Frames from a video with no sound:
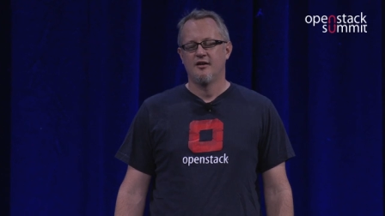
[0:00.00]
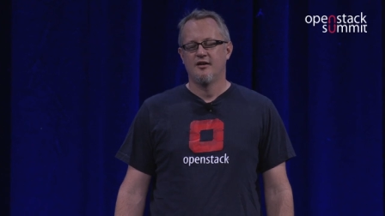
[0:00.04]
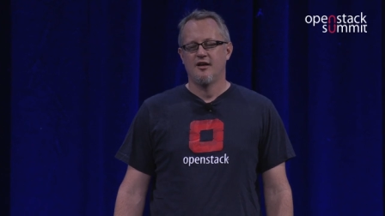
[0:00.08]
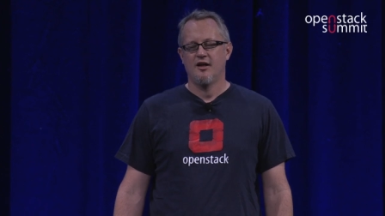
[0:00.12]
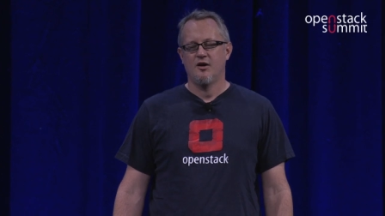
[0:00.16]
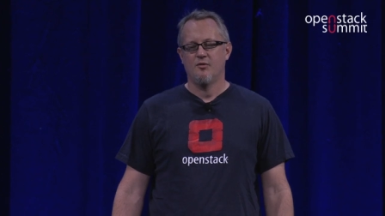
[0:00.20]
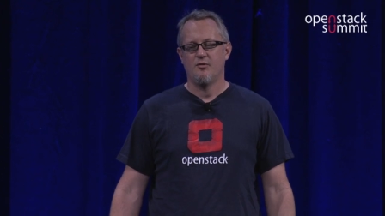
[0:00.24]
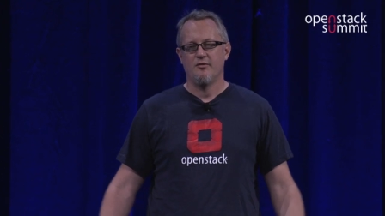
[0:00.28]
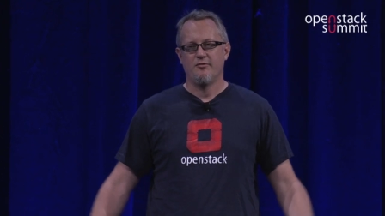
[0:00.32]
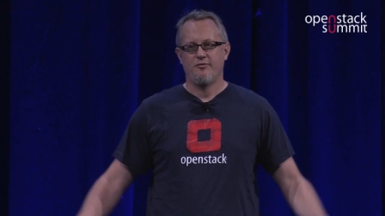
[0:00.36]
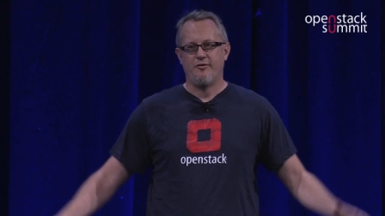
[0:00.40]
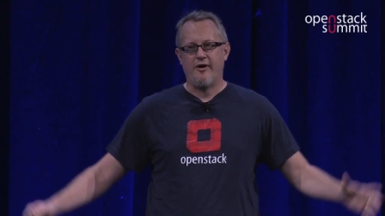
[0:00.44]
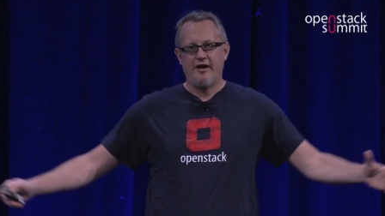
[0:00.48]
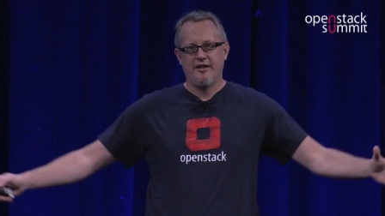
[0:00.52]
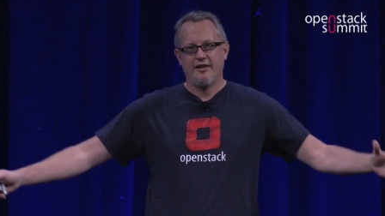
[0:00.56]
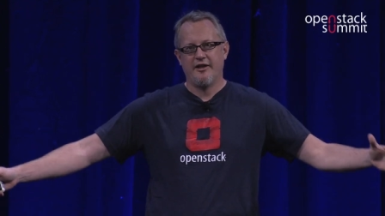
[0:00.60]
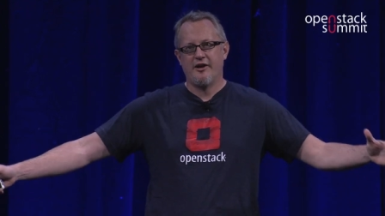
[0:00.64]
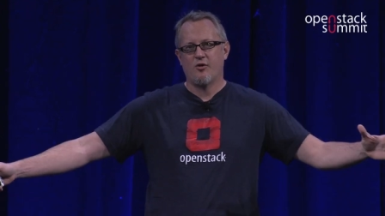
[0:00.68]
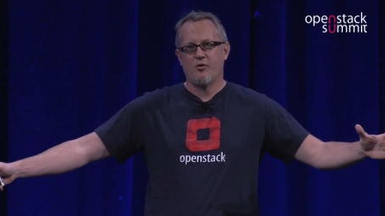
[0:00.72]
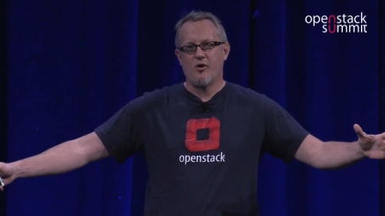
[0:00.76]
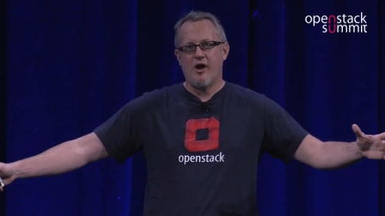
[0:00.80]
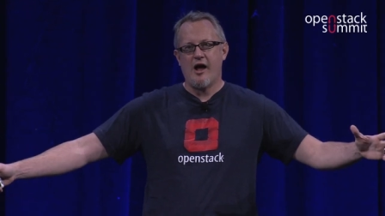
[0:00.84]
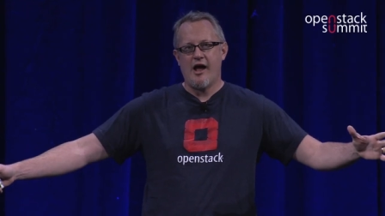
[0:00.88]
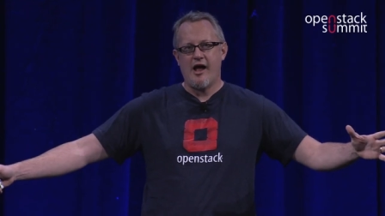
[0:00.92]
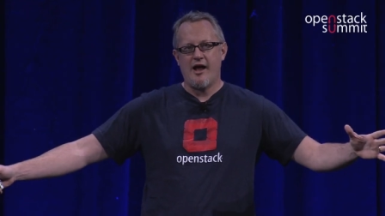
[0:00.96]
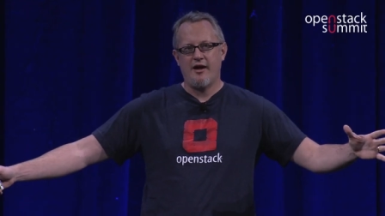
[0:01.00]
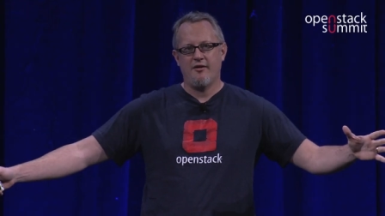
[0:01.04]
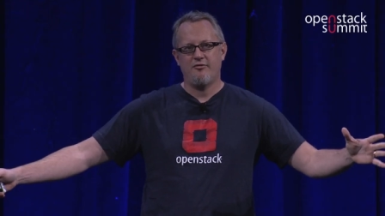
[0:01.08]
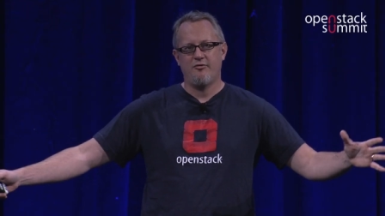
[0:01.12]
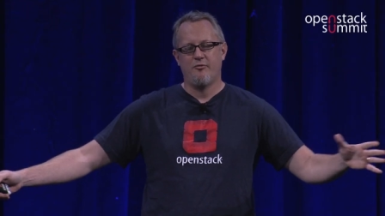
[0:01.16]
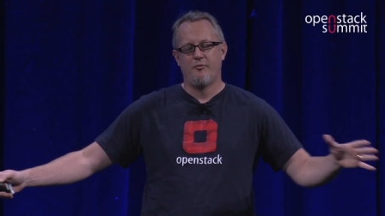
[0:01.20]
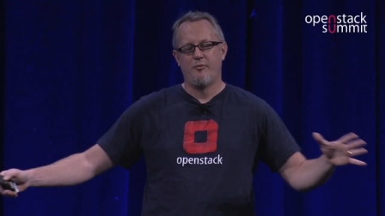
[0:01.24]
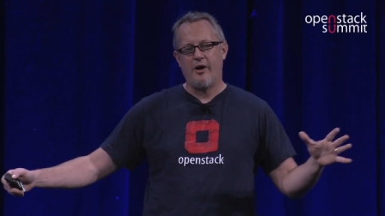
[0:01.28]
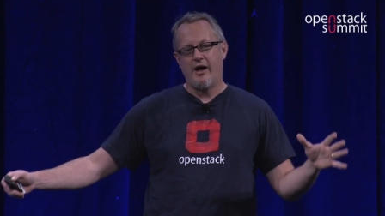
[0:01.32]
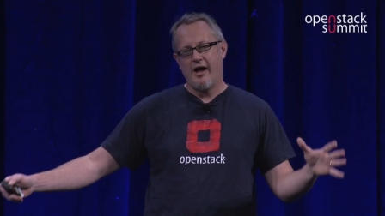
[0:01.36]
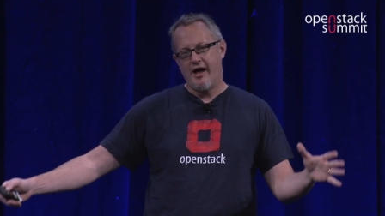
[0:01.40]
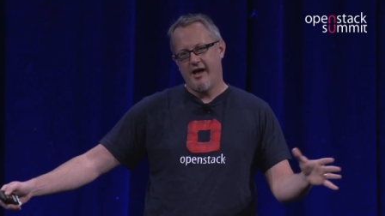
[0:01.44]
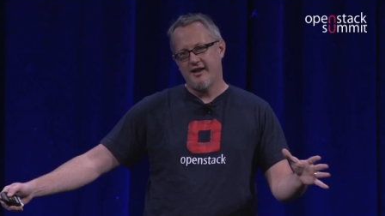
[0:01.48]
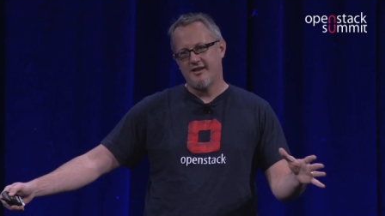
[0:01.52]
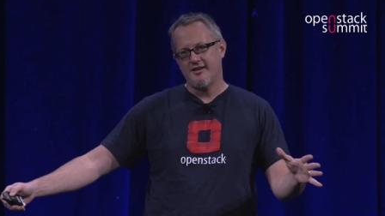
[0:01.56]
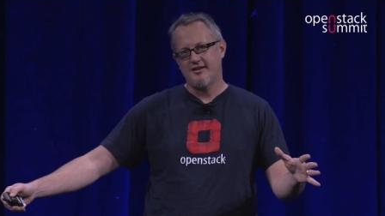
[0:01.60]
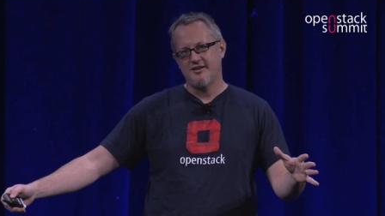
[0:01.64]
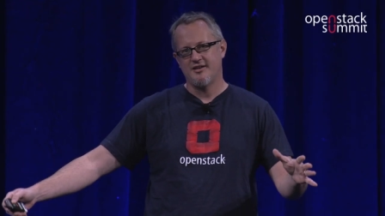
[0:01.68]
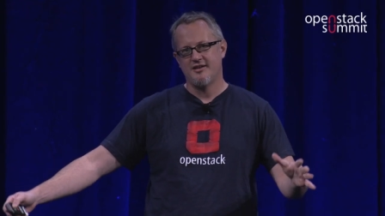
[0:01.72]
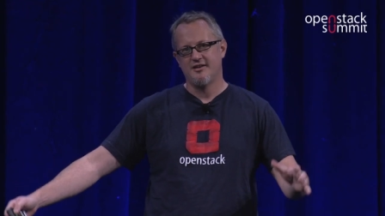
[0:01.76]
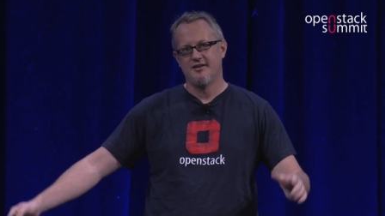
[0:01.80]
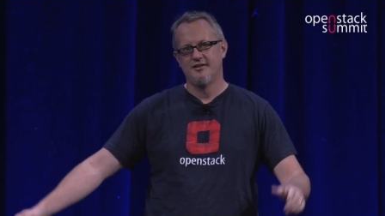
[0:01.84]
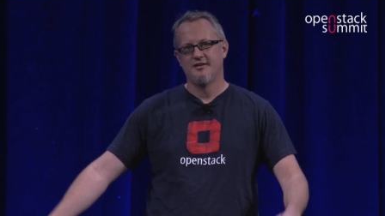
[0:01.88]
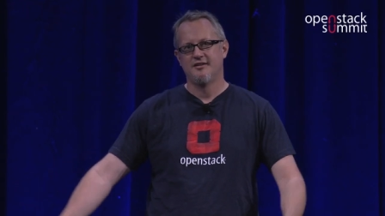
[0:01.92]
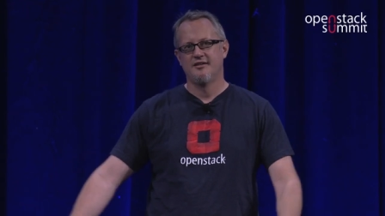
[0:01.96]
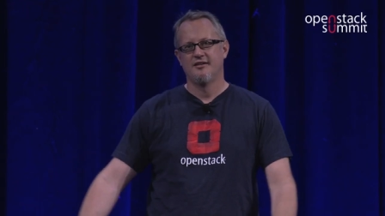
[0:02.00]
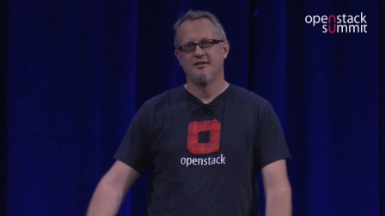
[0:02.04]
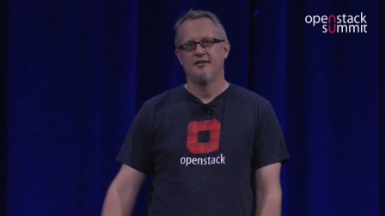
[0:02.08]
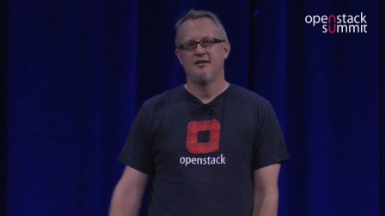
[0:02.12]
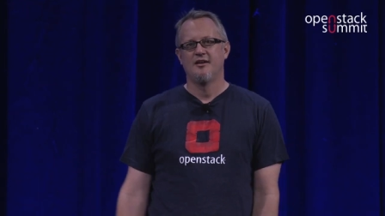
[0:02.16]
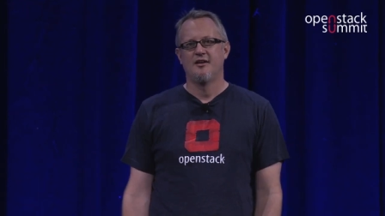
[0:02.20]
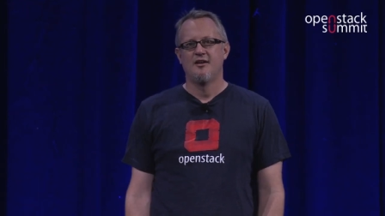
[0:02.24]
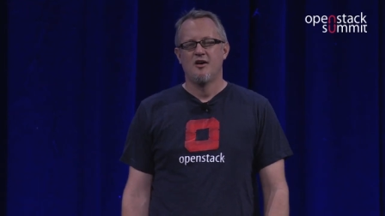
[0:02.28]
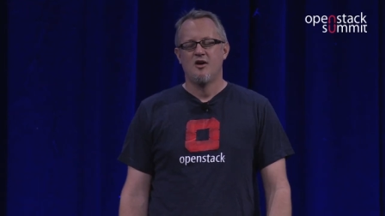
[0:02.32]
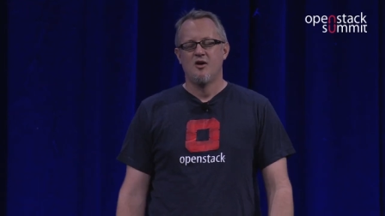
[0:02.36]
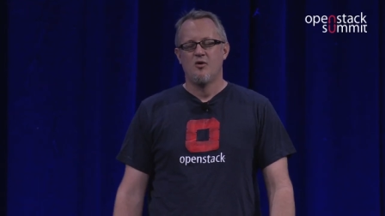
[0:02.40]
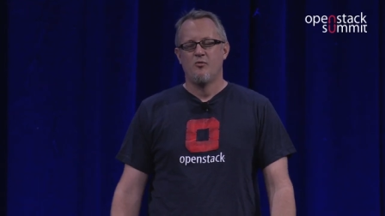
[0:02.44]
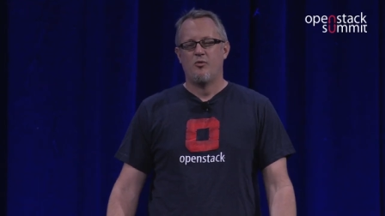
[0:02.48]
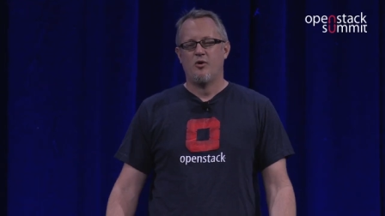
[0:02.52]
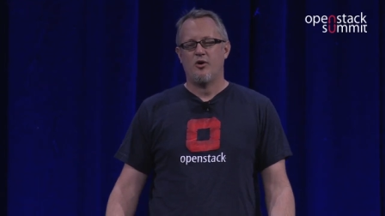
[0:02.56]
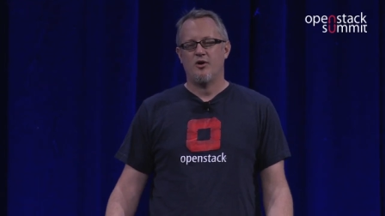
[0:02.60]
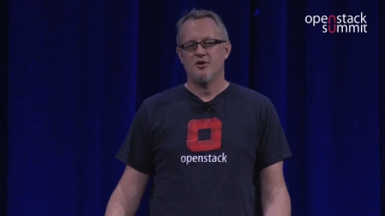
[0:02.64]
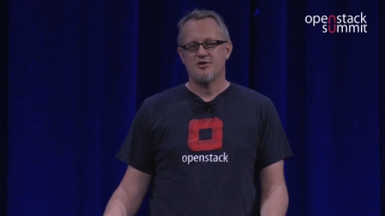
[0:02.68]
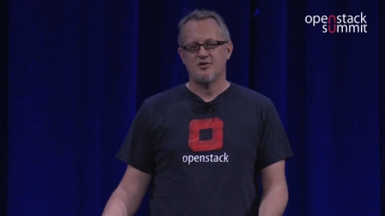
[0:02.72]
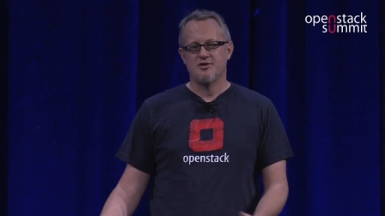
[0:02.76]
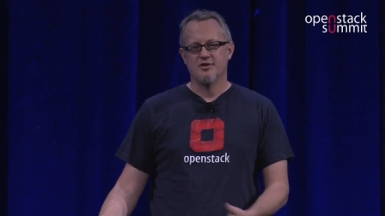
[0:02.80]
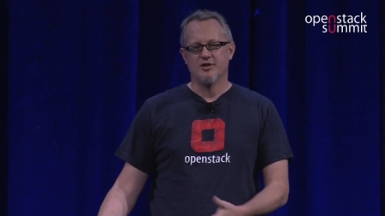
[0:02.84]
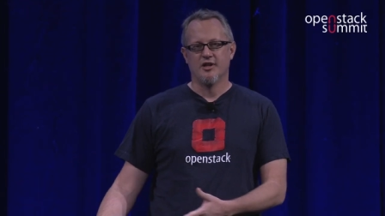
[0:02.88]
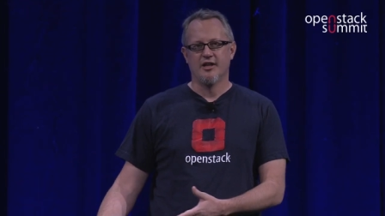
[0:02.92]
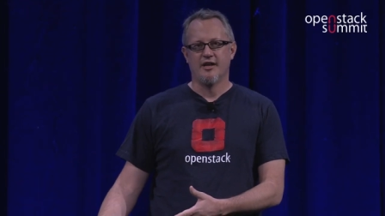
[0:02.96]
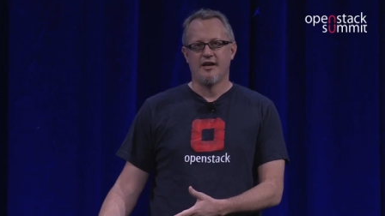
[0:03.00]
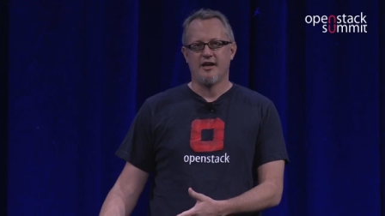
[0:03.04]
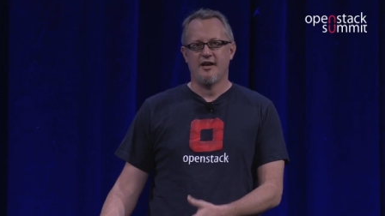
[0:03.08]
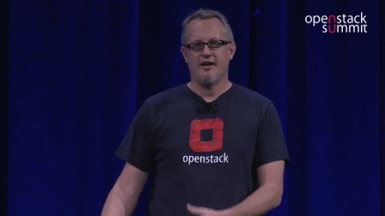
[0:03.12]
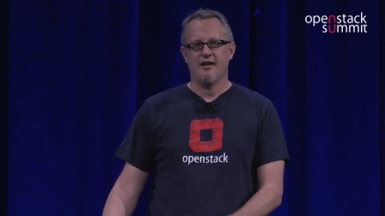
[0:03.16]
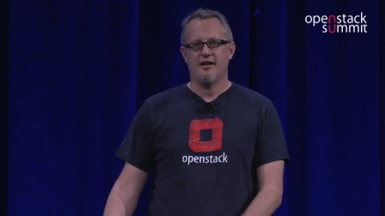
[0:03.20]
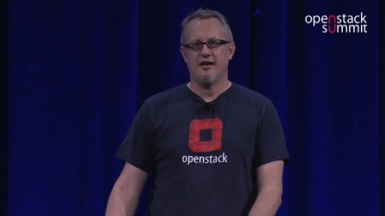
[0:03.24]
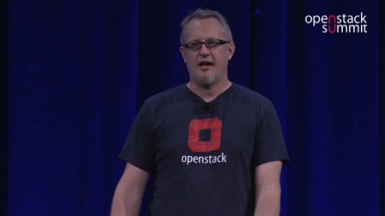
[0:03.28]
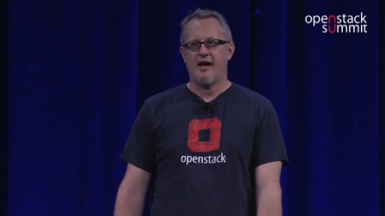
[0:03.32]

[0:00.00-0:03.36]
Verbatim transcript: And we finally arrive, but personally,